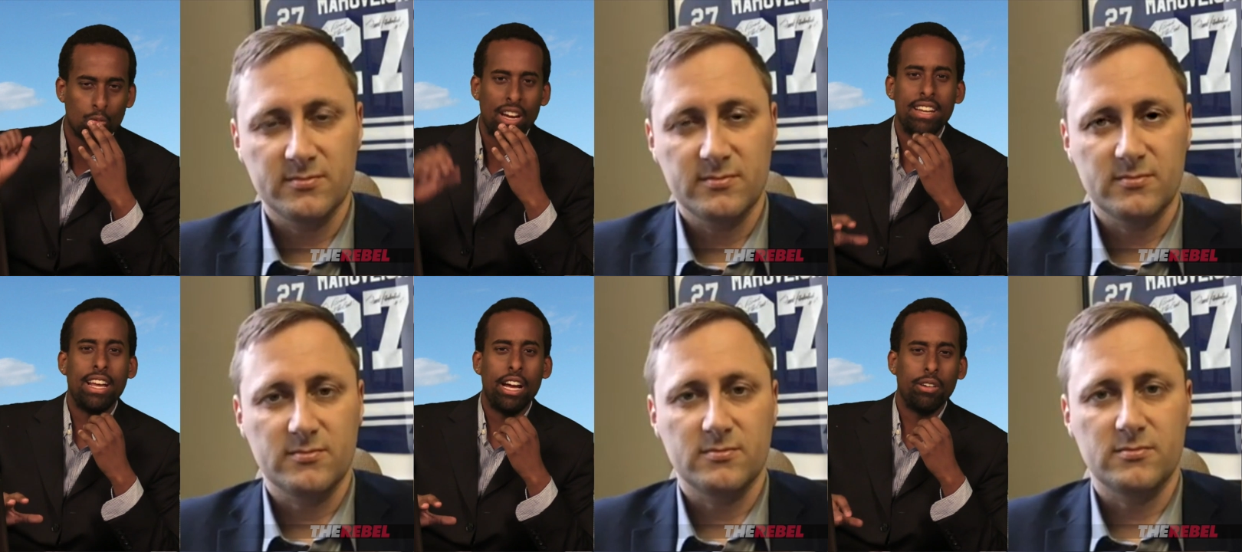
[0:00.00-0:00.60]

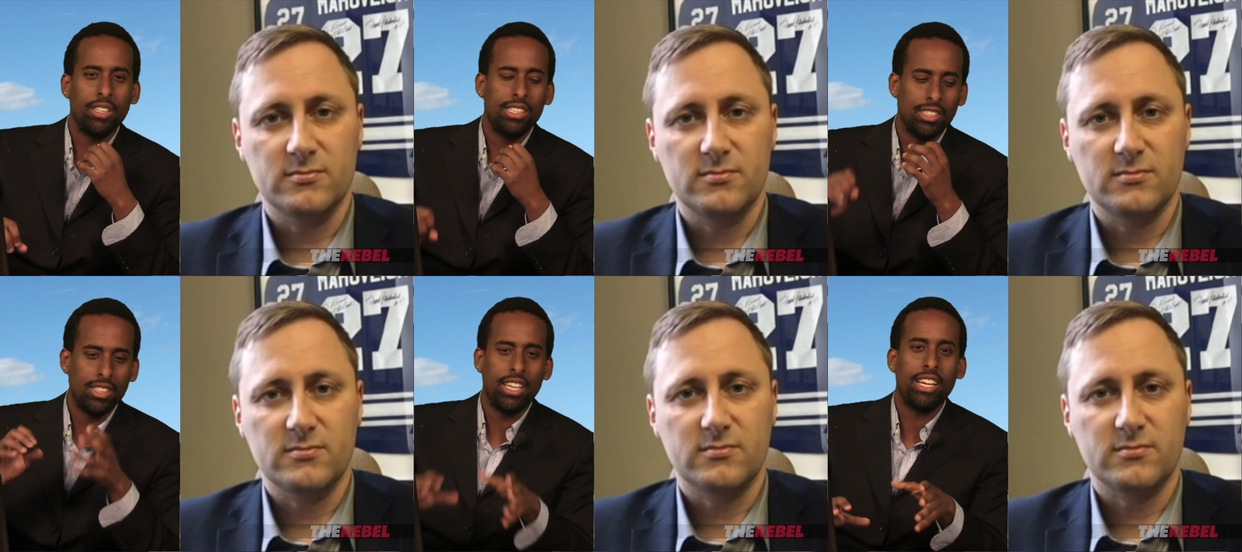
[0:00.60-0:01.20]
Speaker 1: right now,
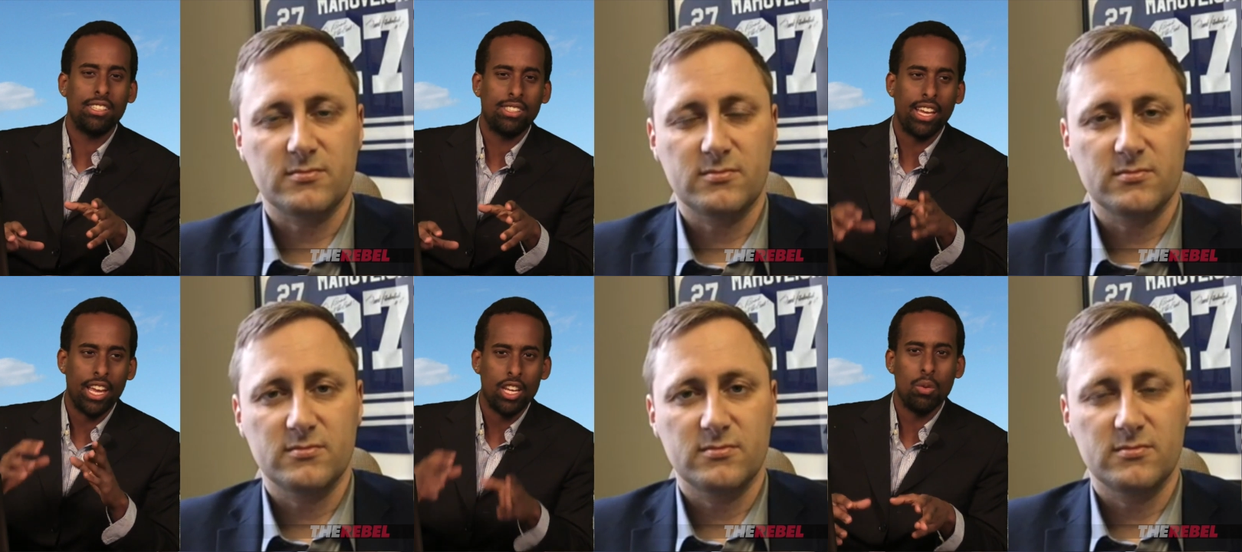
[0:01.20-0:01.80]
is it the case
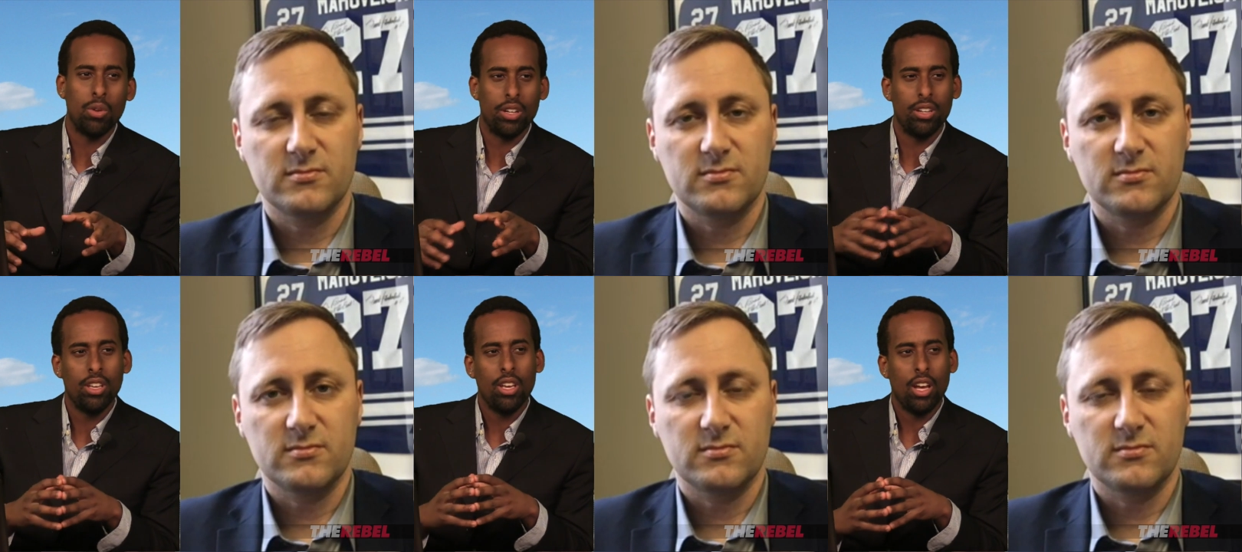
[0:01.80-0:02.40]
that
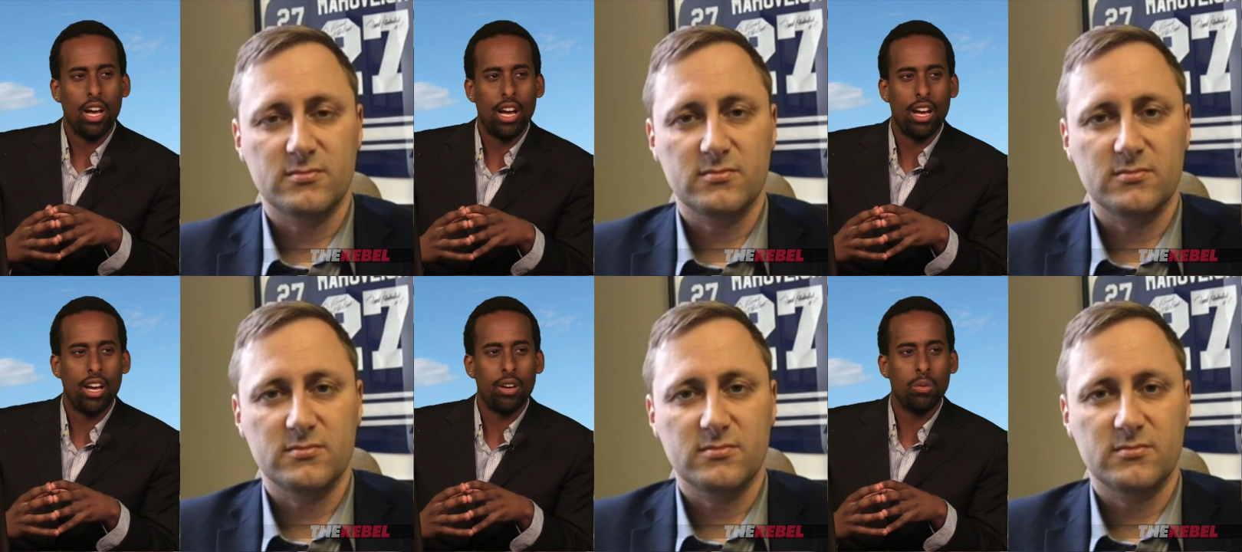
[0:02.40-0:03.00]
anyone,
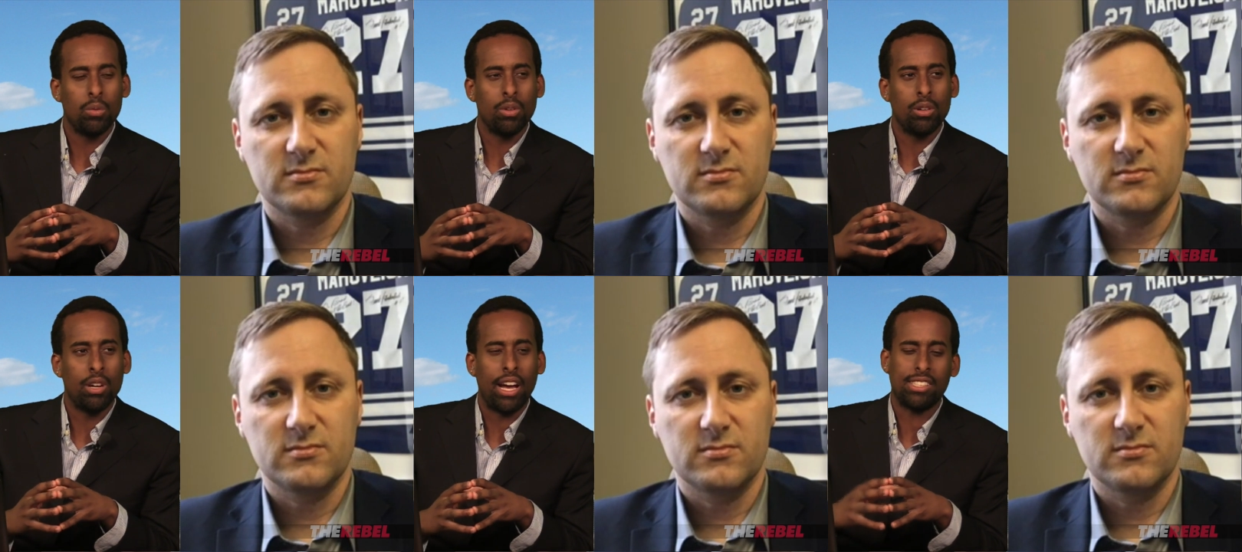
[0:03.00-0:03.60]
uh,
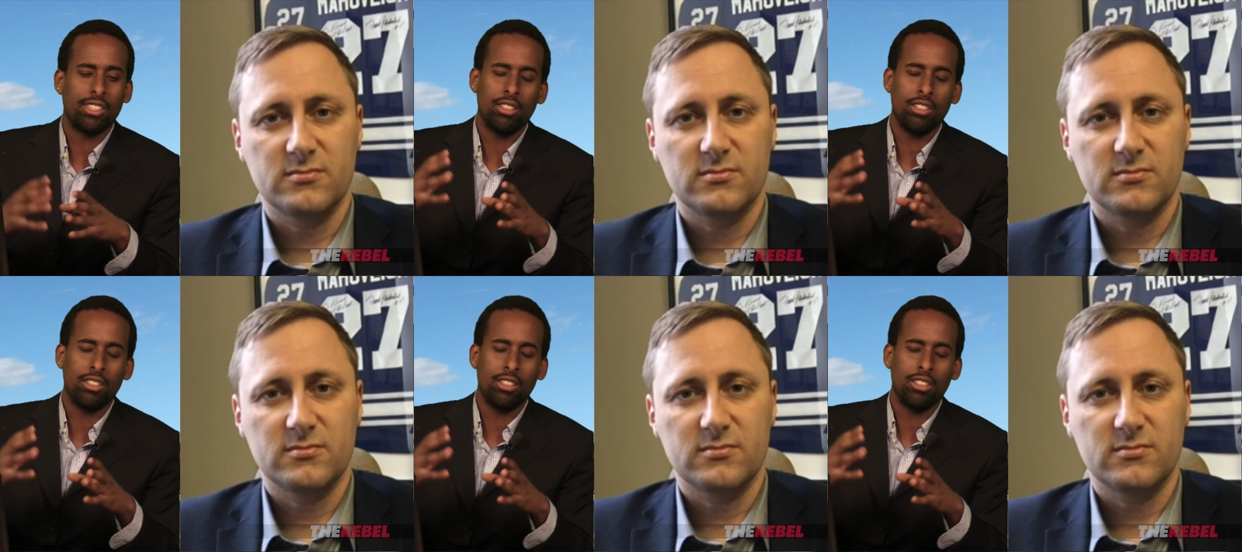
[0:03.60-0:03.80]
has